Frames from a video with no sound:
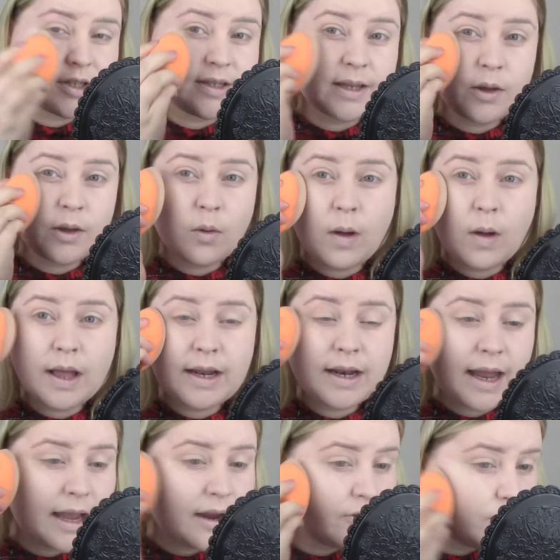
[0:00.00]
seem quite
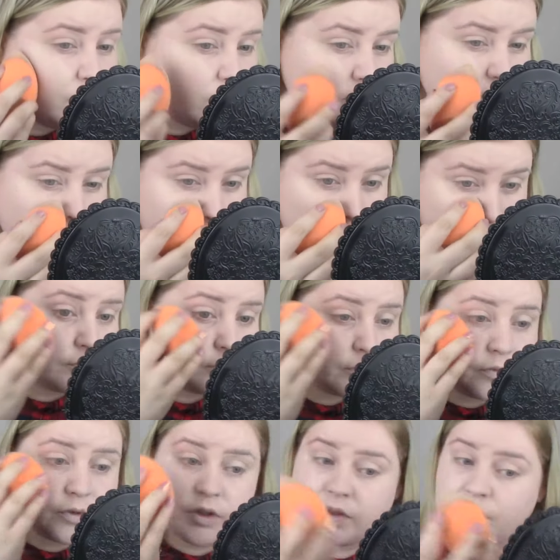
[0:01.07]
layerable.
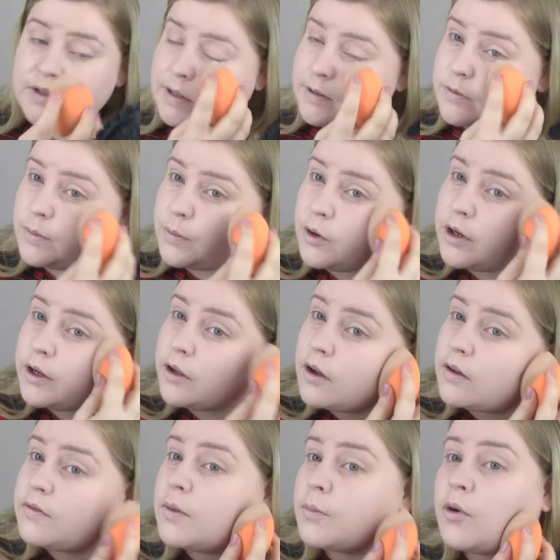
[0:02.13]
It doesn't seem to be pulling
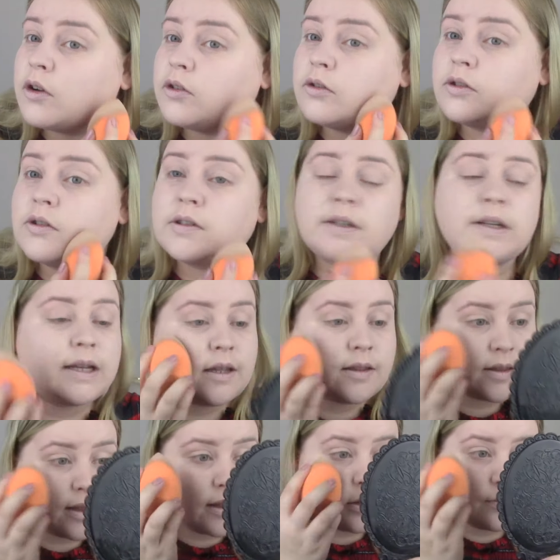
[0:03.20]
off the product
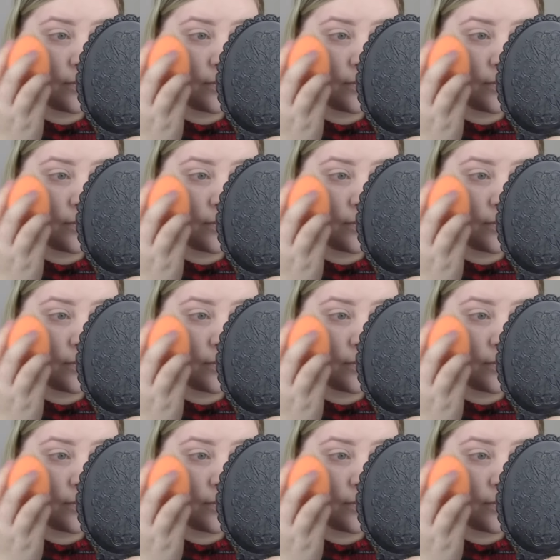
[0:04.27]
underneath it.